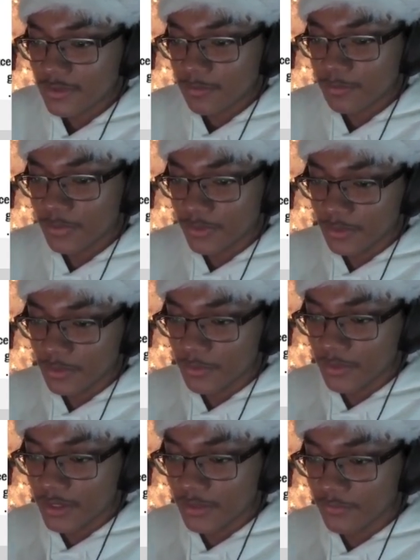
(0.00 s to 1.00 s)
Below
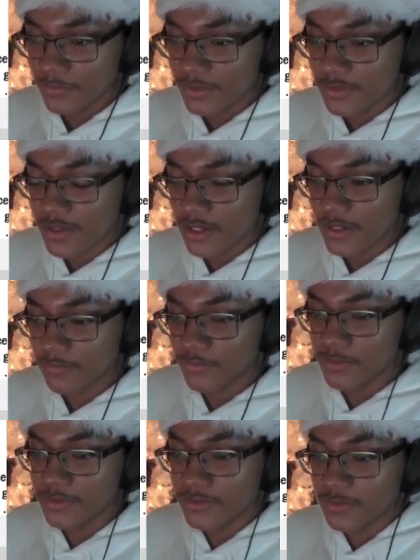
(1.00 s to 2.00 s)
average.
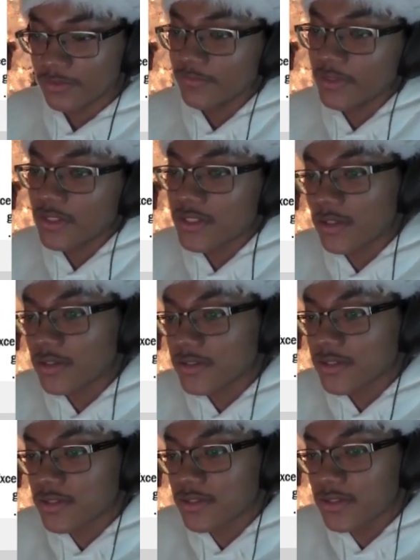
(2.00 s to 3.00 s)
Average of
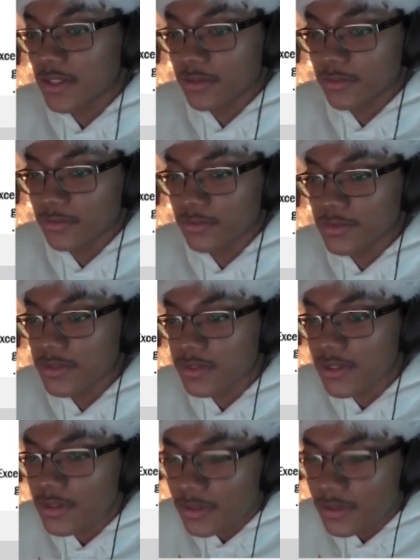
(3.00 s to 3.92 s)
test takers.